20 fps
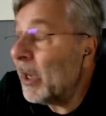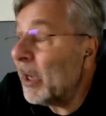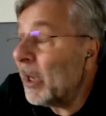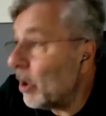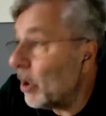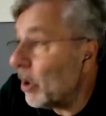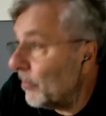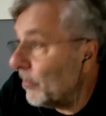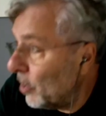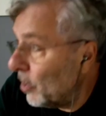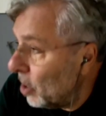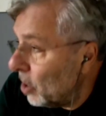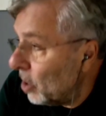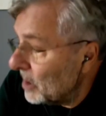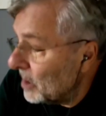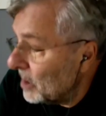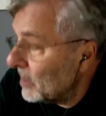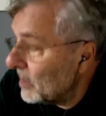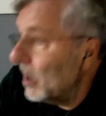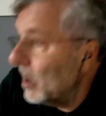But of
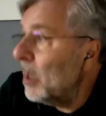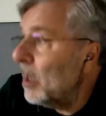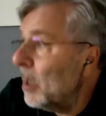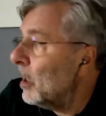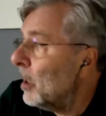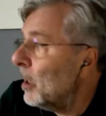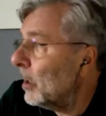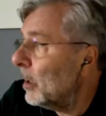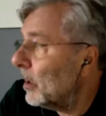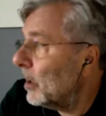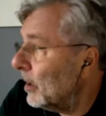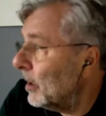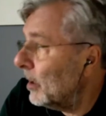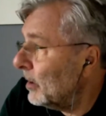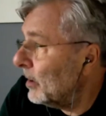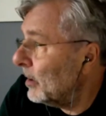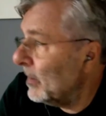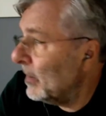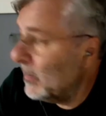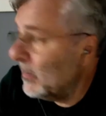course,
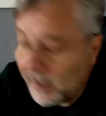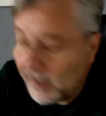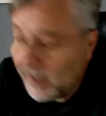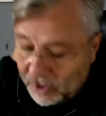the